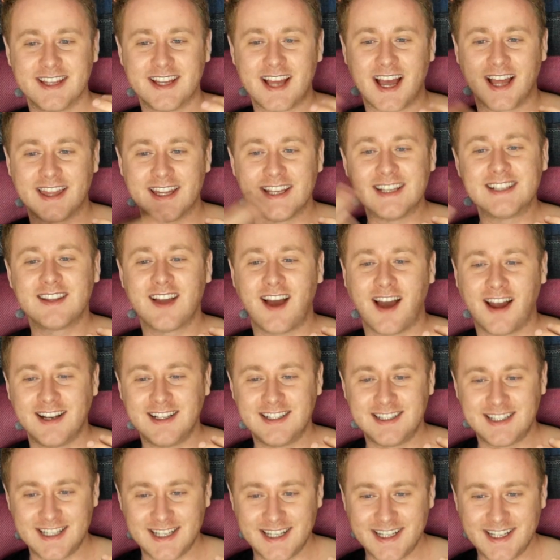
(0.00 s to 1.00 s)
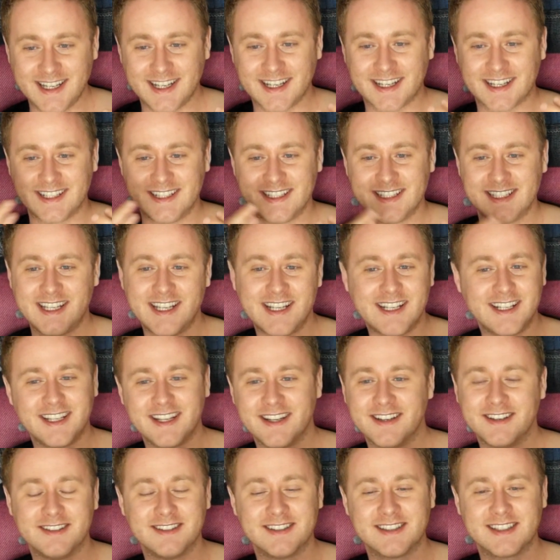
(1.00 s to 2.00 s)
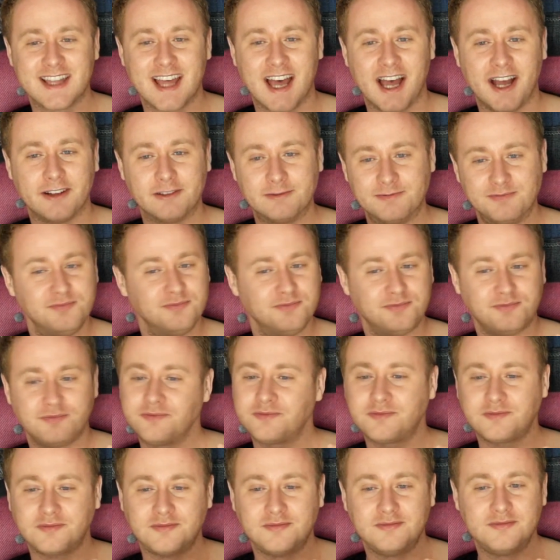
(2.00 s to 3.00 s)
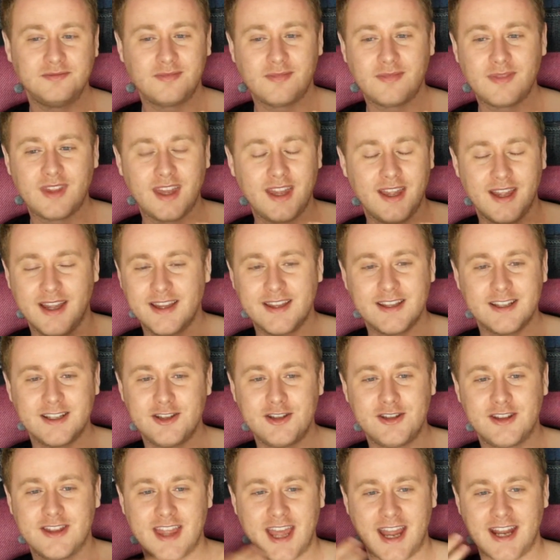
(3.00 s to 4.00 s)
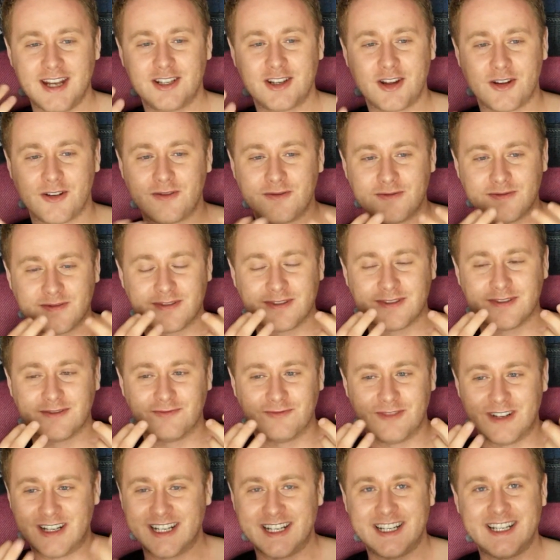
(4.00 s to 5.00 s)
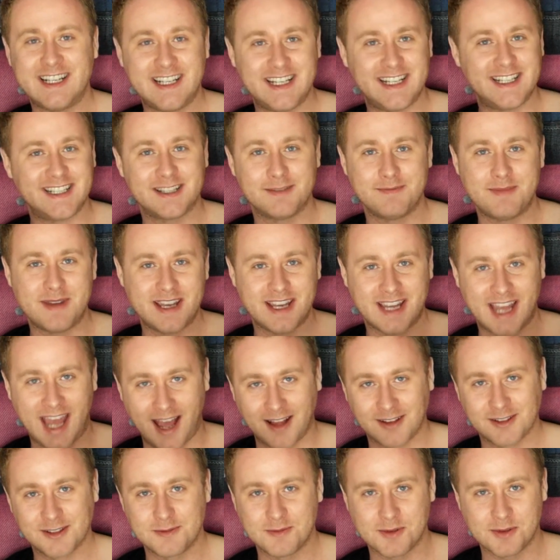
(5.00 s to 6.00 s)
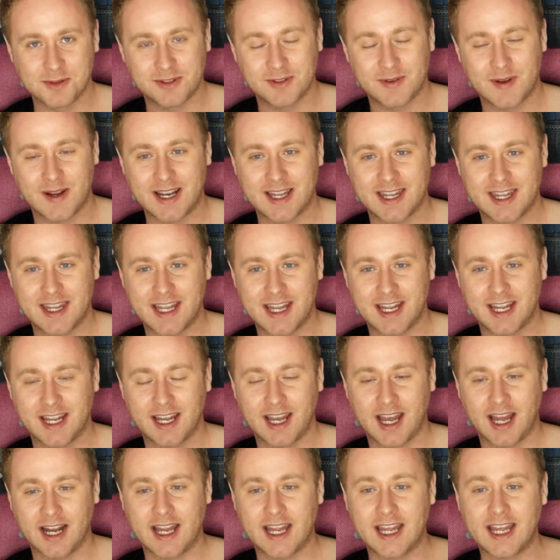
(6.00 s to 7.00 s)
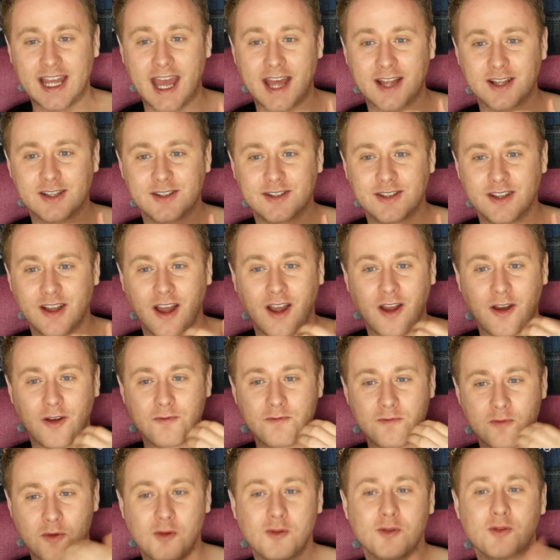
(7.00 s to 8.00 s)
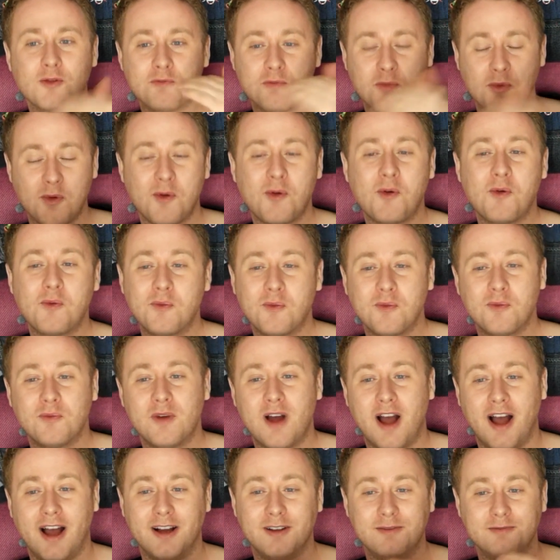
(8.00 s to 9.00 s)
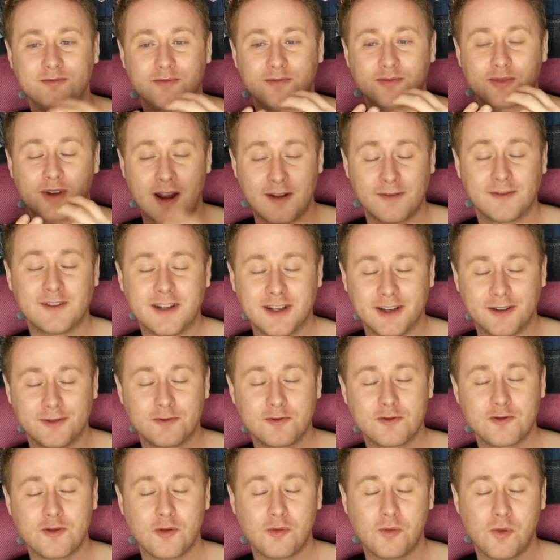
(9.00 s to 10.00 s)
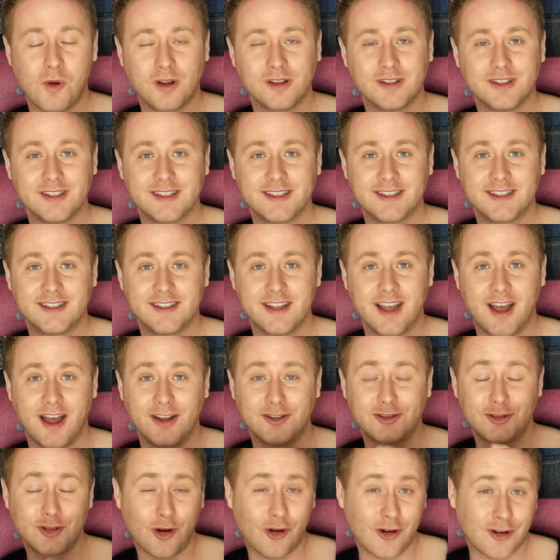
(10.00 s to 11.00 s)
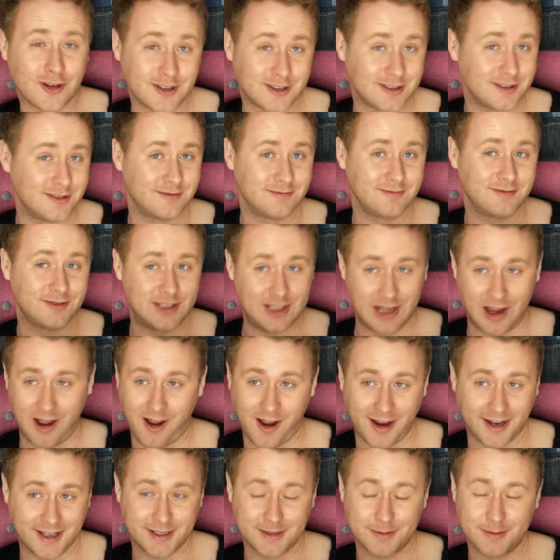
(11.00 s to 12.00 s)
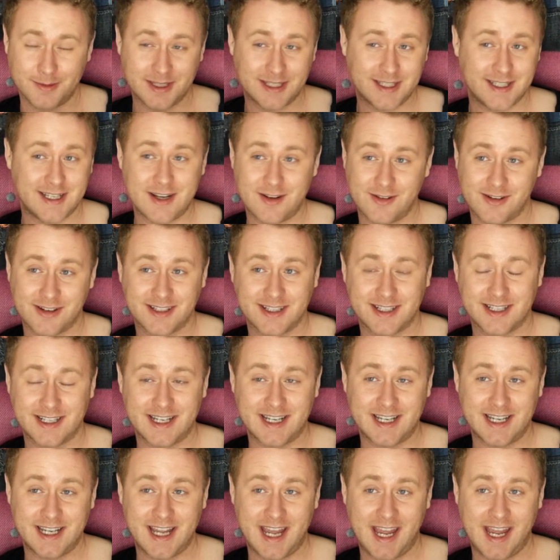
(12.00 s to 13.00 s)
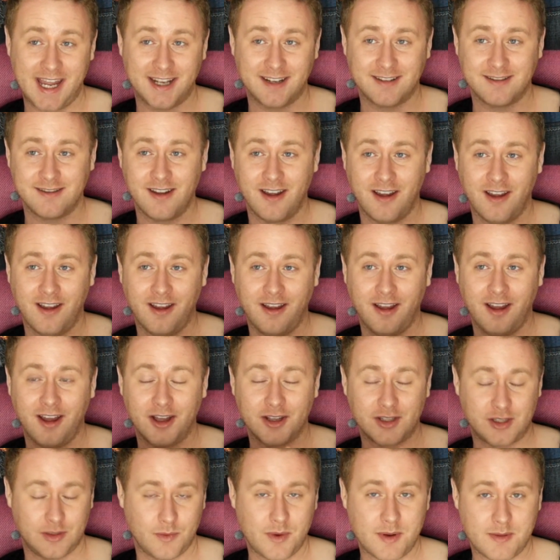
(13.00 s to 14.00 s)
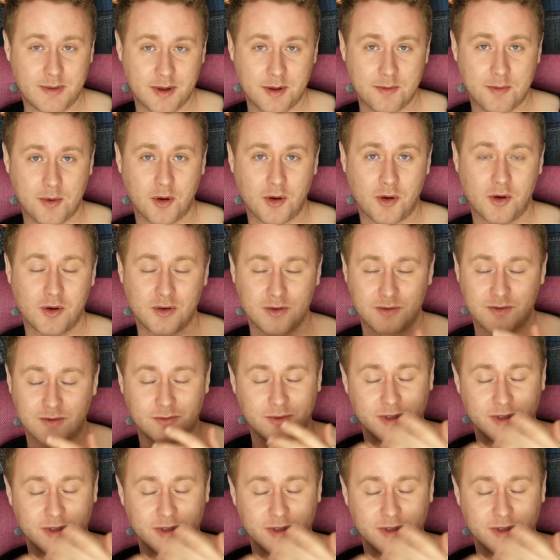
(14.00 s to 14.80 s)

the, and this idea continues that they don't really need to be accountable for anything and it gets more and more um, prevalent once a dog dies mysteriously in a swimming pool,